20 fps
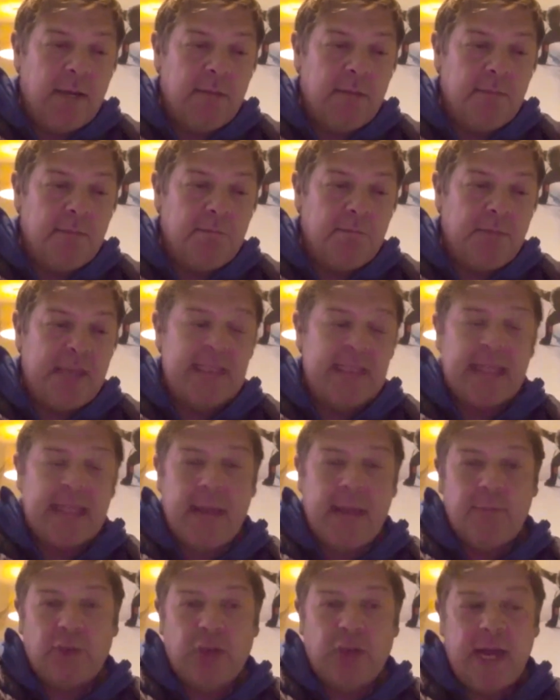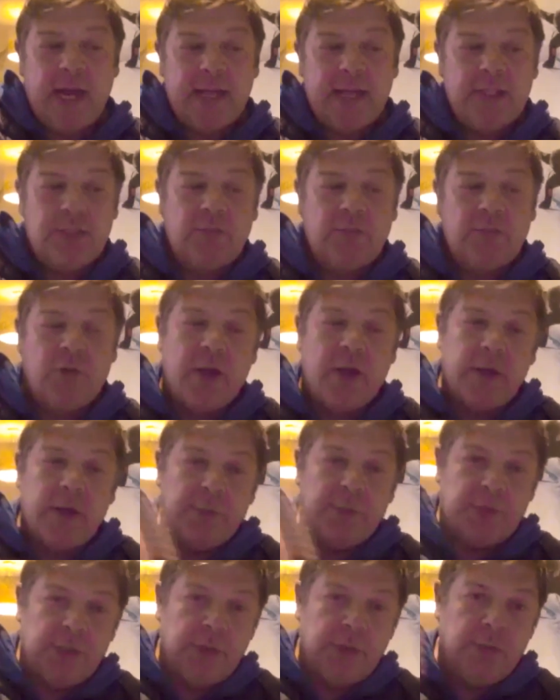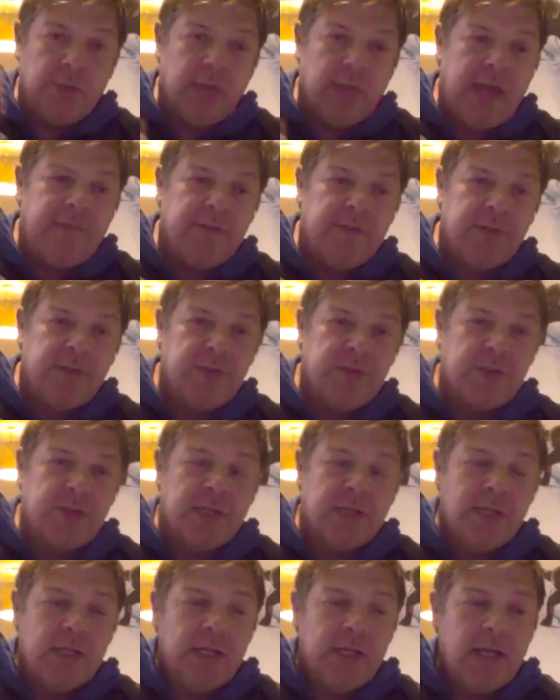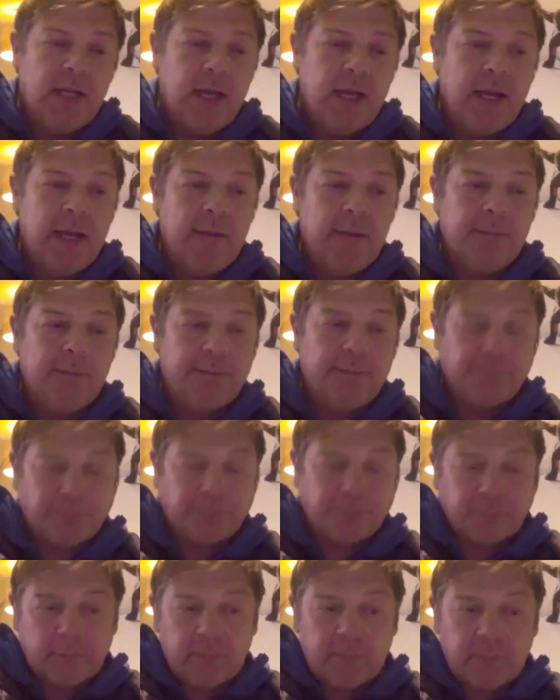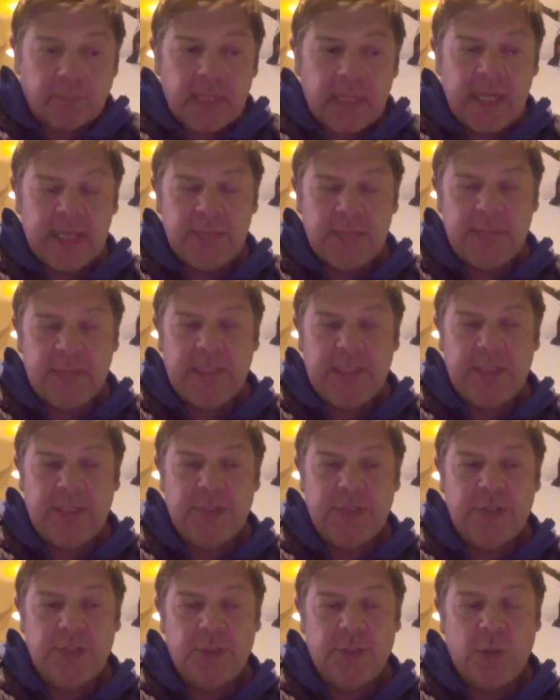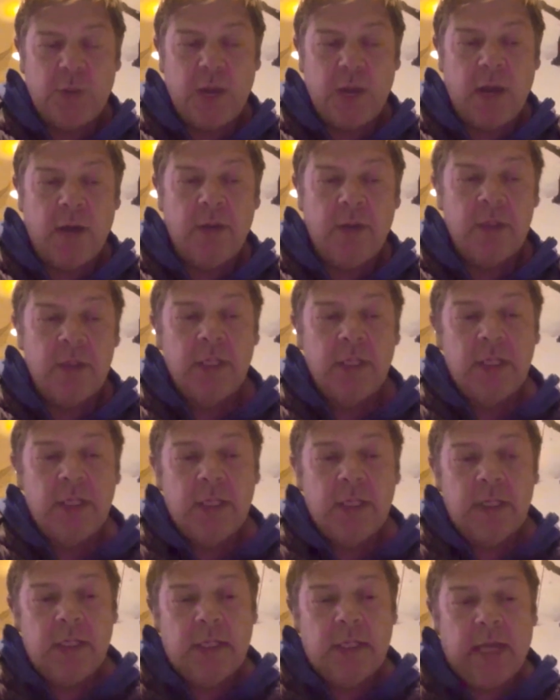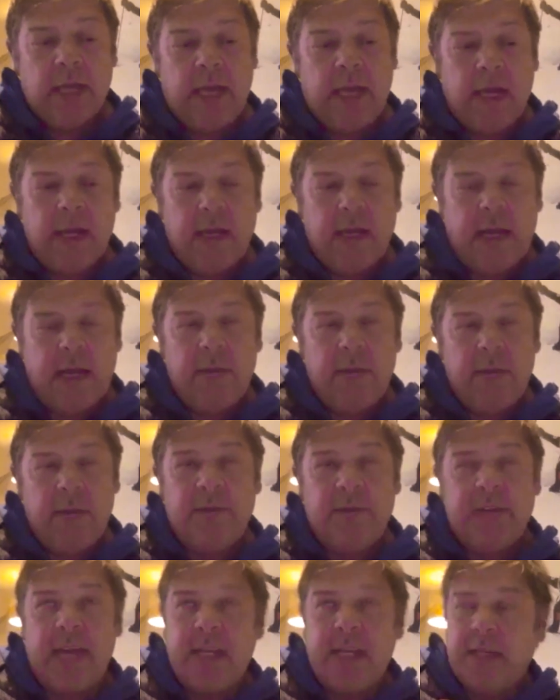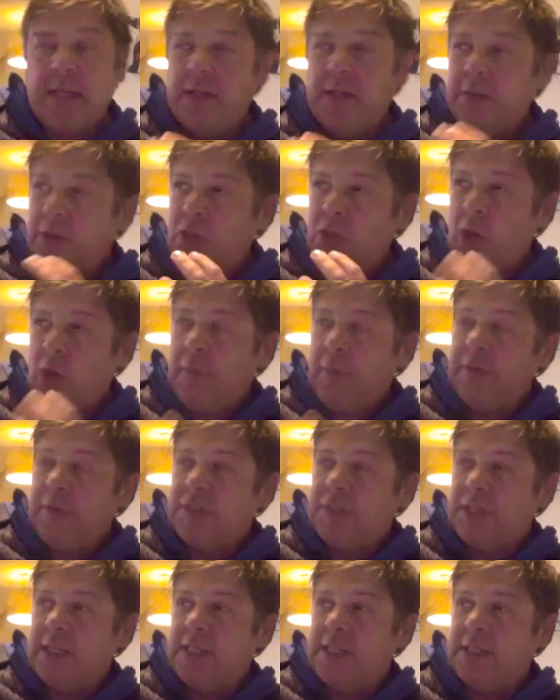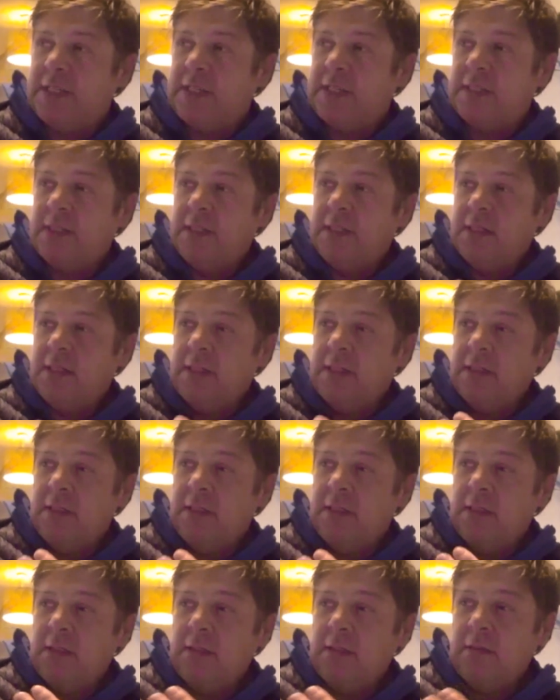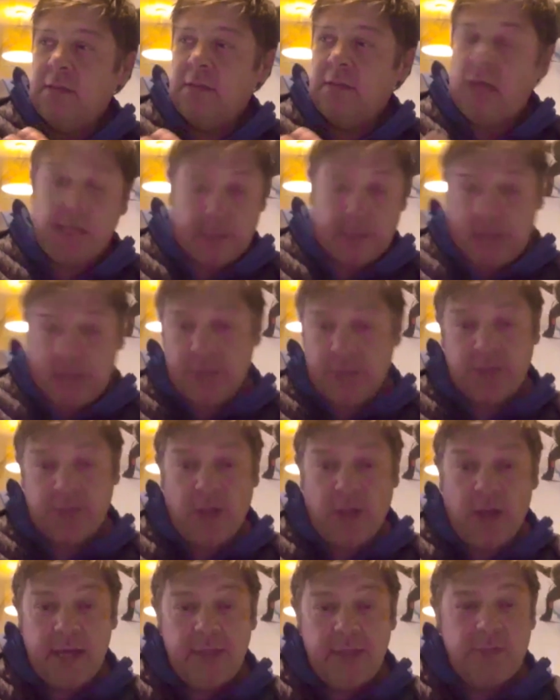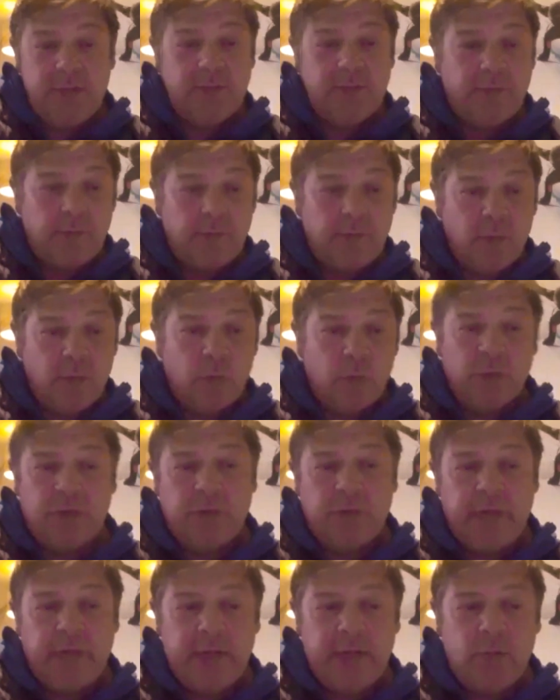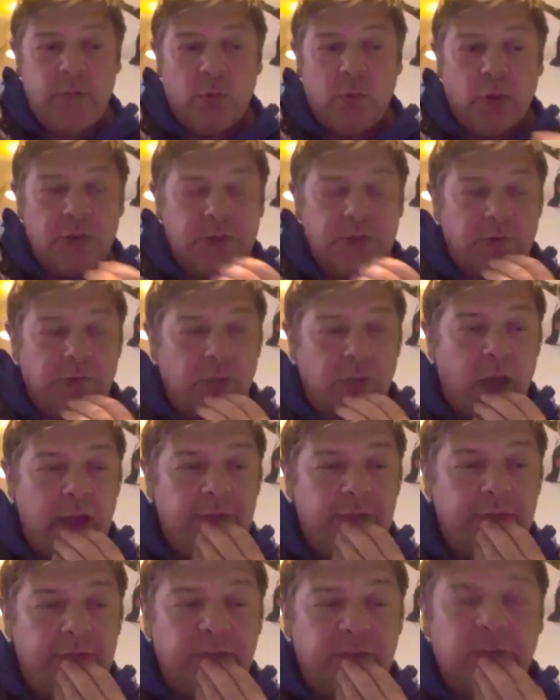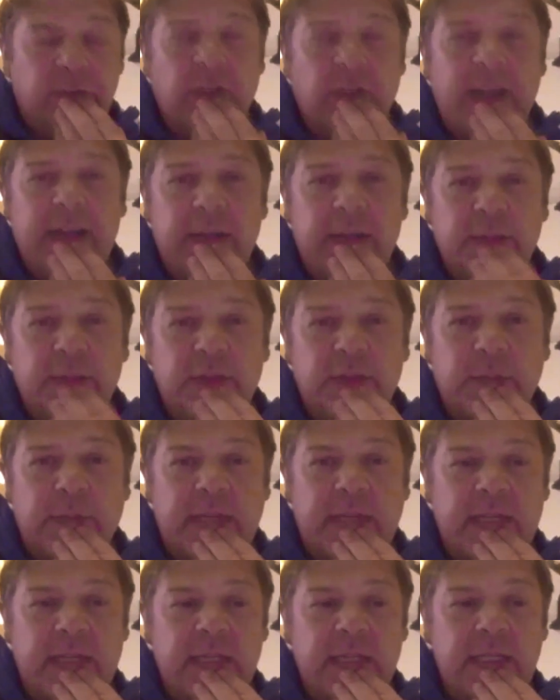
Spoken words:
base camp treks right up to Everest expeditions as well. And we've taken novices like us guys from ordinary walks of life and trained them to be